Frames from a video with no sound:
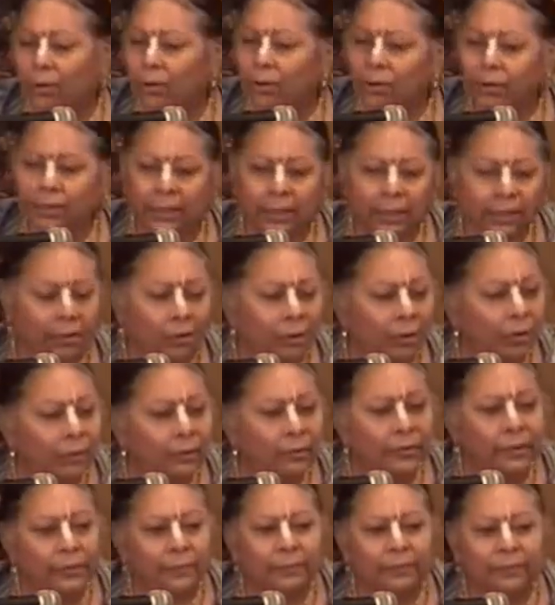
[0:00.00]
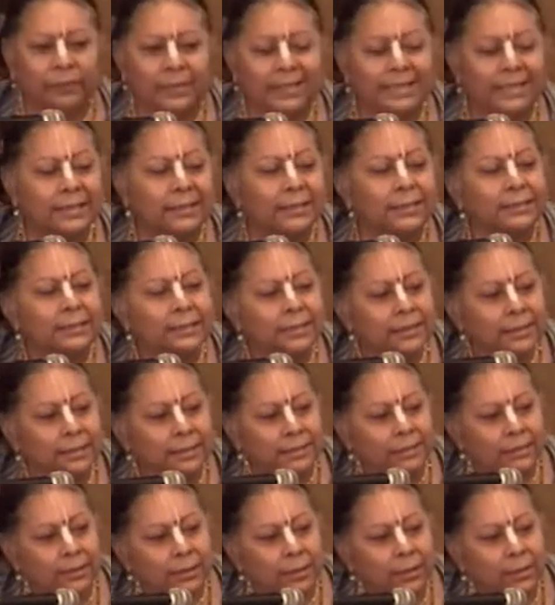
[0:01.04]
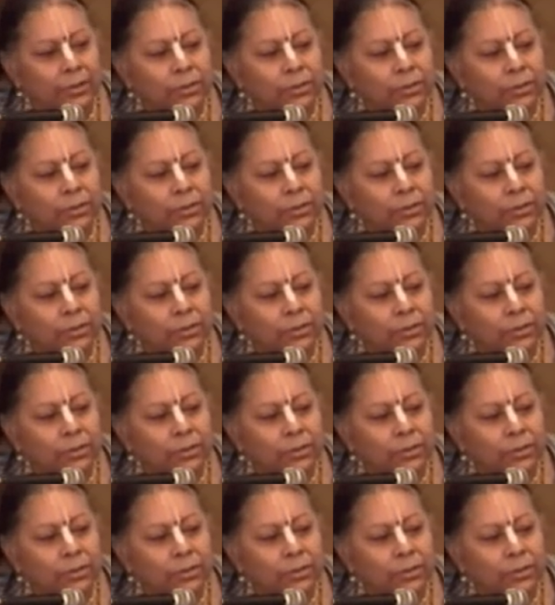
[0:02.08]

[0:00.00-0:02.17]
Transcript: the facilities